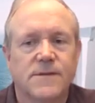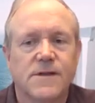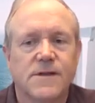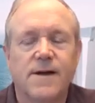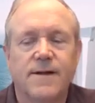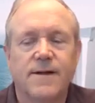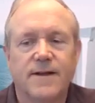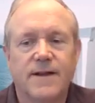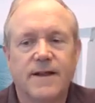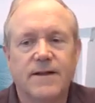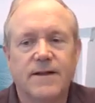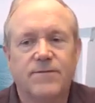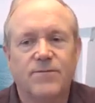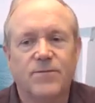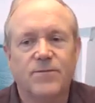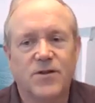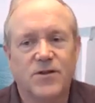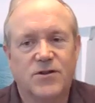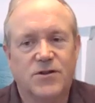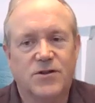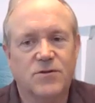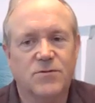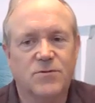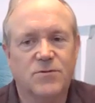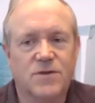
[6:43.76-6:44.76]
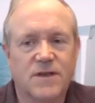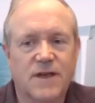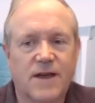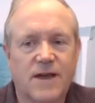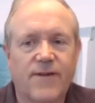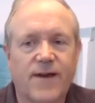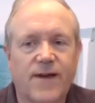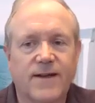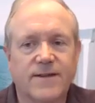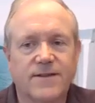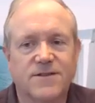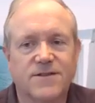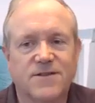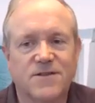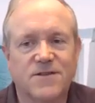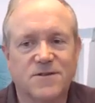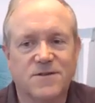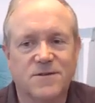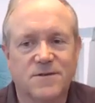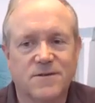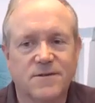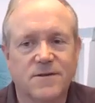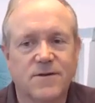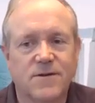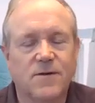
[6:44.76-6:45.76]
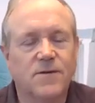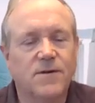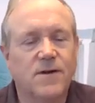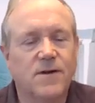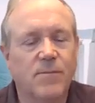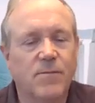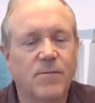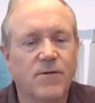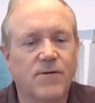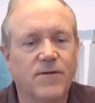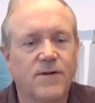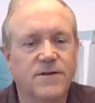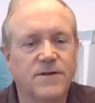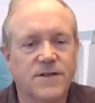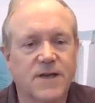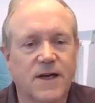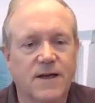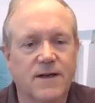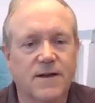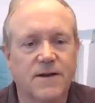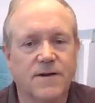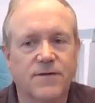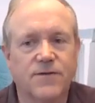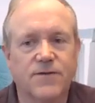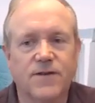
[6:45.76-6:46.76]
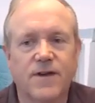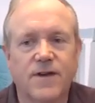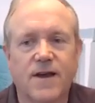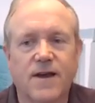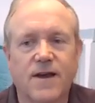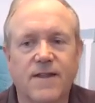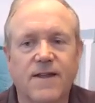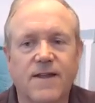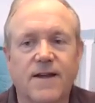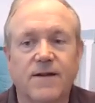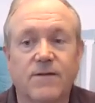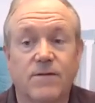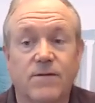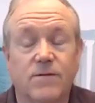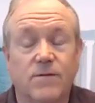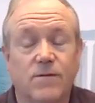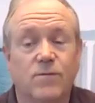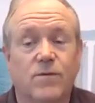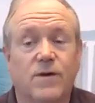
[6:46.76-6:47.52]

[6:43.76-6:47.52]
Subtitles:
And it's interesting. I've had, a number of executives say that